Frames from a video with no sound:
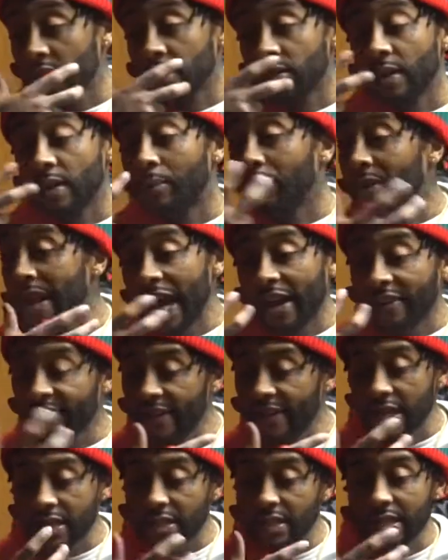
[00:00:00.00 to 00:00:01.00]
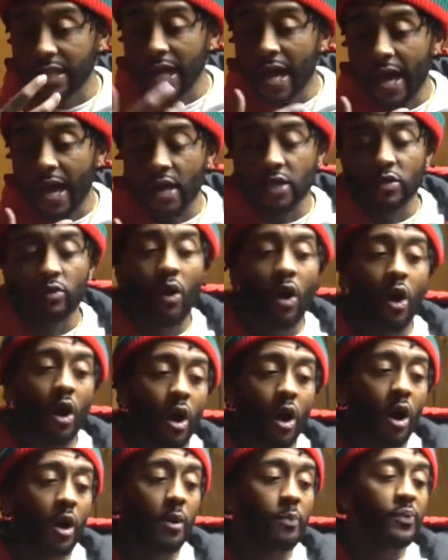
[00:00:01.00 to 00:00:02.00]
the blackface designs were
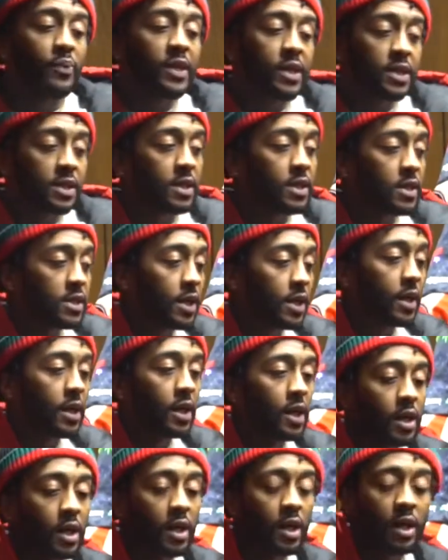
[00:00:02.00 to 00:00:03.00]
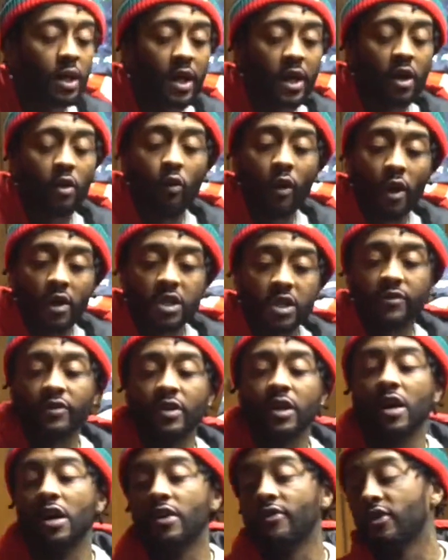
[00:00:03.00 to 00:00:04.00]
all pieces and works of
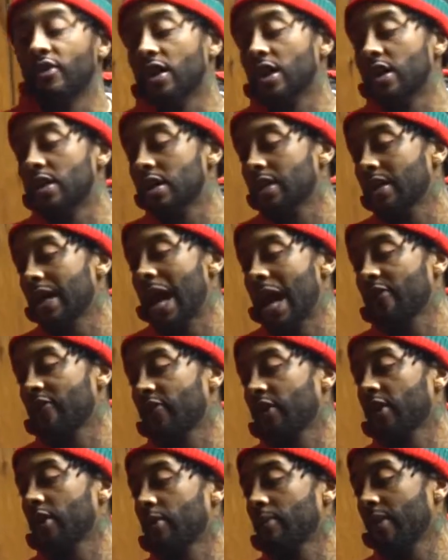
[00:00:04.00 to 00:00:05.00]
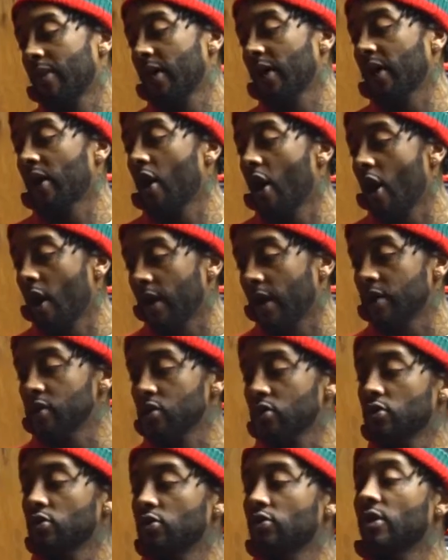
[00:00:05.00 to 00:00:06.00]
another African American artist
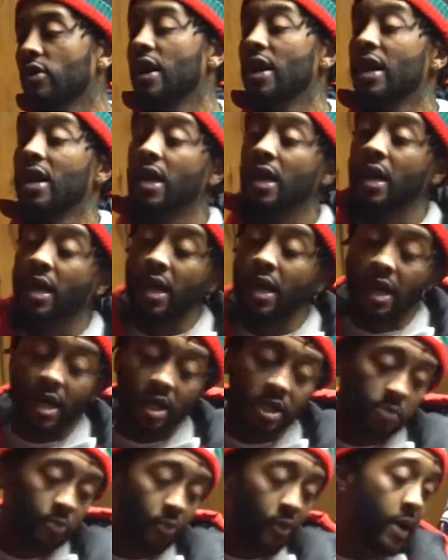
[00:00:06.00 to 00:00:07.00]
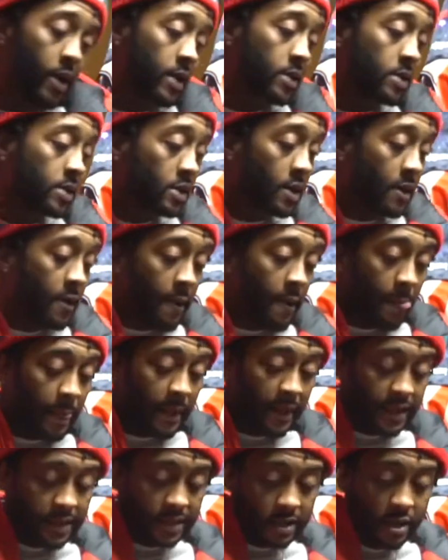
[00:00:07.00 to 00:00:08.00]
who expressed
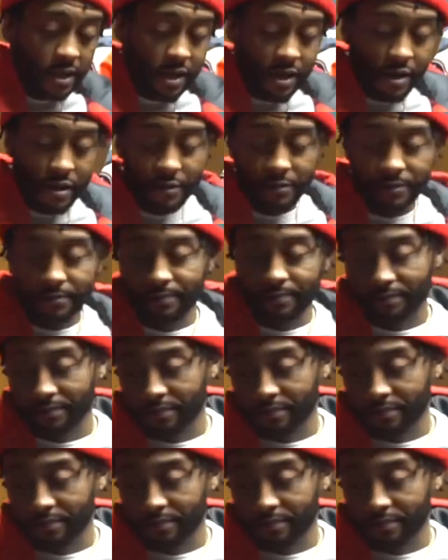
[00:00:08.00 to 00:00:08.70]
his feeling